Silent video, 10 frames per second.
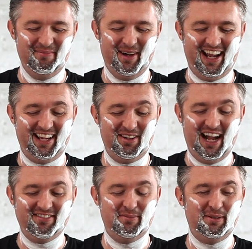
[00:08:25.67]
but I, you
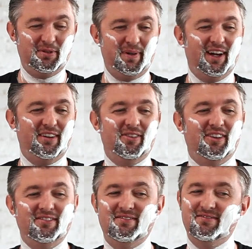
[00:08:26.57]
have to be prepared
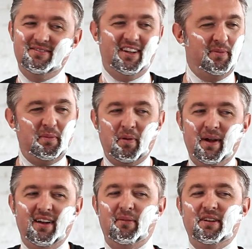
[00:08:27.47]
for you have to be
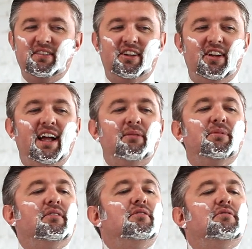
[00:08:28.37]
prepared. I mean, it can
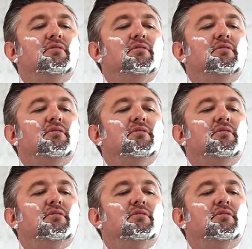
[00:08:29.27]
happen.